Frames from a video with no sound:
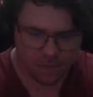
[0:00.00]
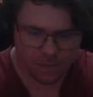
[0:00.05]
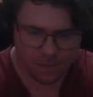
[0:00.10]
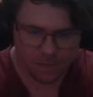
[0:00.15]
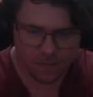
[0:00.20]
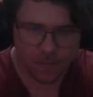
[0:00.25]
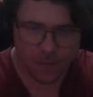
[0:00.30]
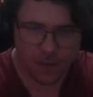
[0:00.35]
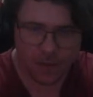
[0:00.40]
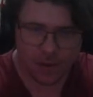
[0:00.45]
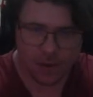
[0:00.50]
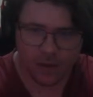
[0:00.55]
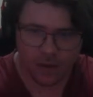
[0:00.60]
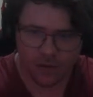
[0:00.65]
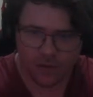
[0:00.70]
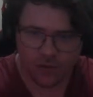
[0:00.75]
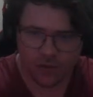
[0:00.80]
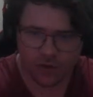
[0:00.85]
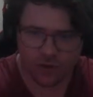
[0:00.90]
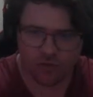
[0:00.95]

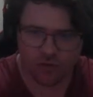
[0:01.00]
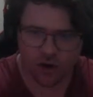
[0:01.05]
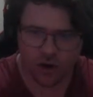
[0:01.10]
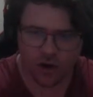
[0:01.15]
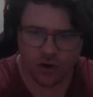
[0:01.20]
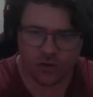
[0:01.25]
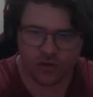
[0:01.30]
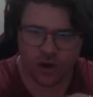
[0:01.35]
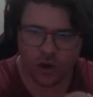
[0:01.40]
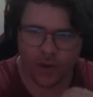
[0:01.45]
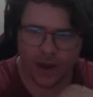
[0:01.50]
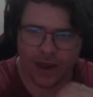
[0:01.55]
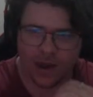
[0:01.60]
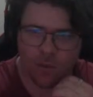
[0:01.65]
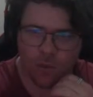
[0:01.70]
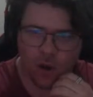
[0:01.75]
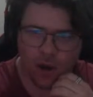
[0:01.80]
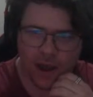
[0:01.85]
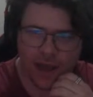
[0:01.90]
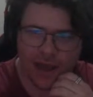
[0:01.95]
So the Crows go out
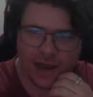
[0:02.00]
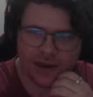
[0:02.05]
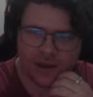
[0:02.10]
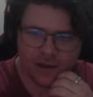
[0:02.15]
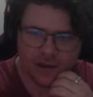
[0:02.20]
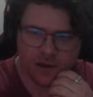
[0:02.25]
wide.